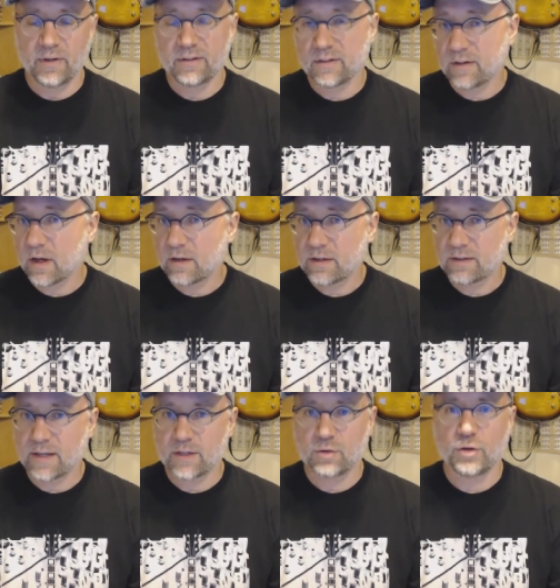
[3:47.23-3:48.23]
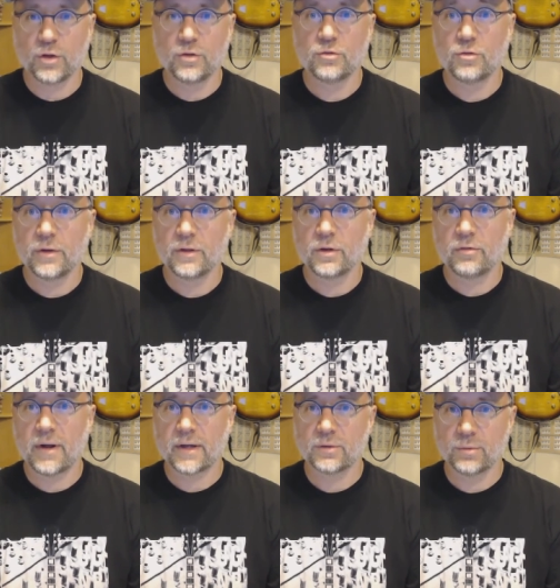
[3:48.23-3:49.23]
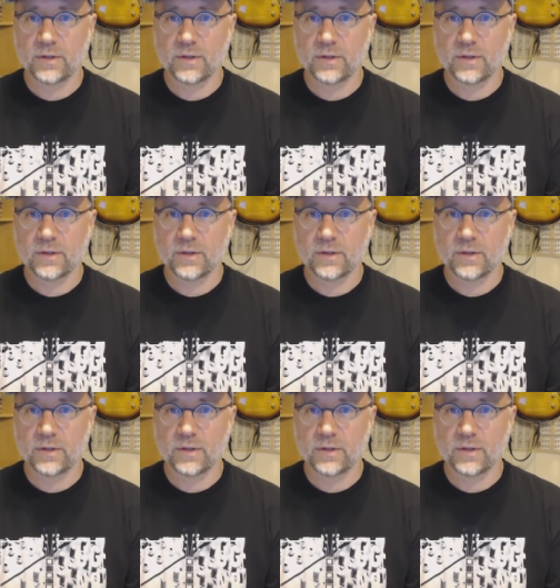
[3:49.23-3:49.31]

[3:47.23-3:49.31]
built in on it that you can use to interact